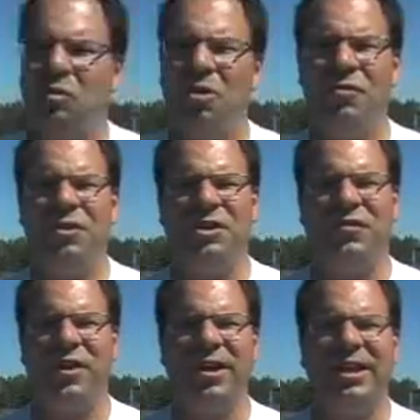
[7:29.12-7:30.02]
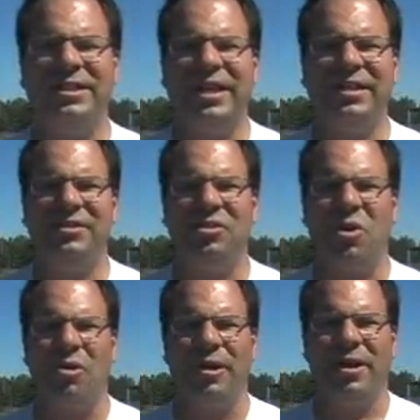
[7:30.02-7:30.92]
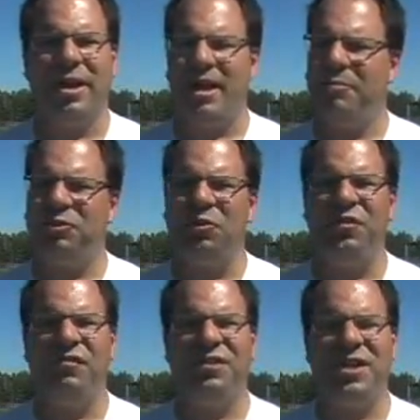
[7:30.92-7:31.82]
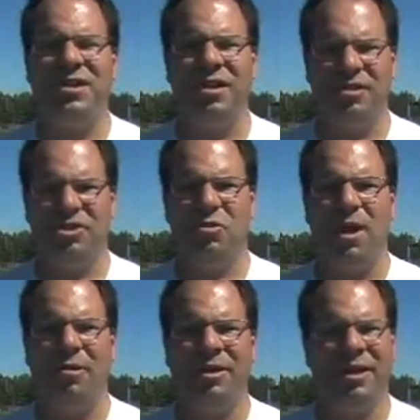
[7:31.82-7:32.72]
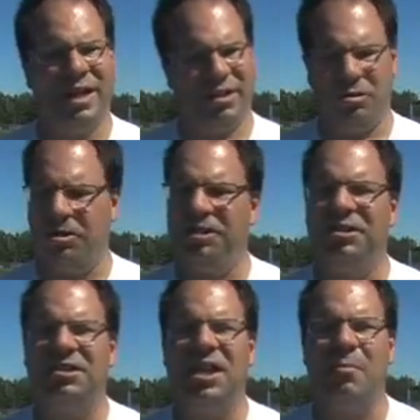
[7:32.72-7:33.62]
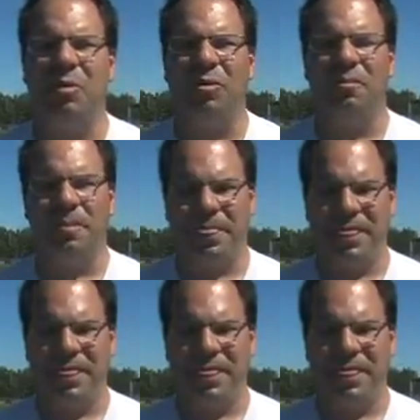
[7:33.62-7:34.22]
So look for this fun and exciting story in episode 15, due out in early September.